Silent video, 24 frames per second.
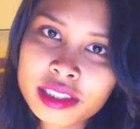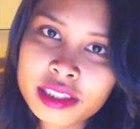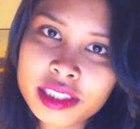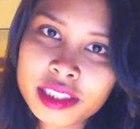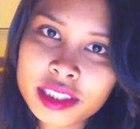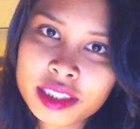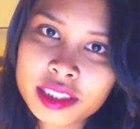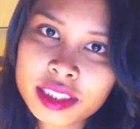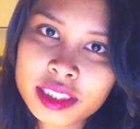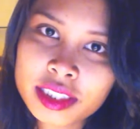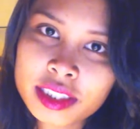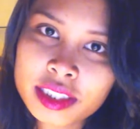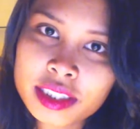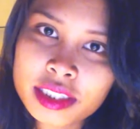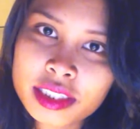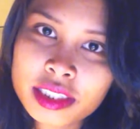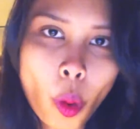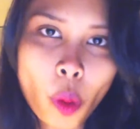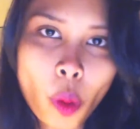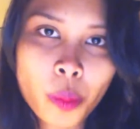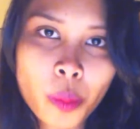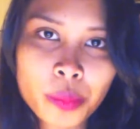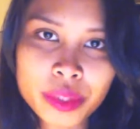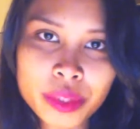just
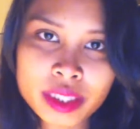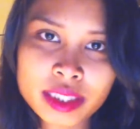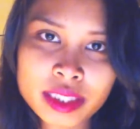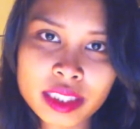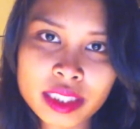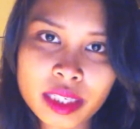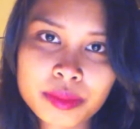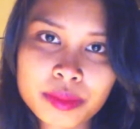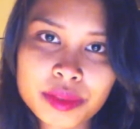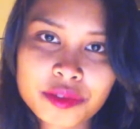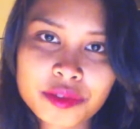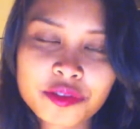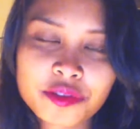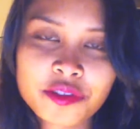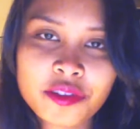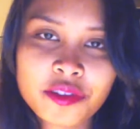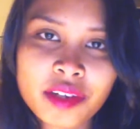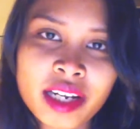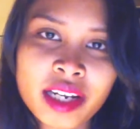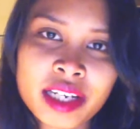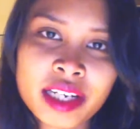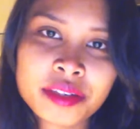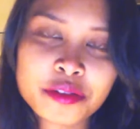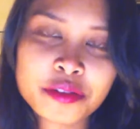opens up a
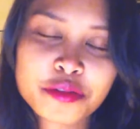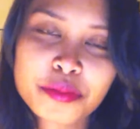flood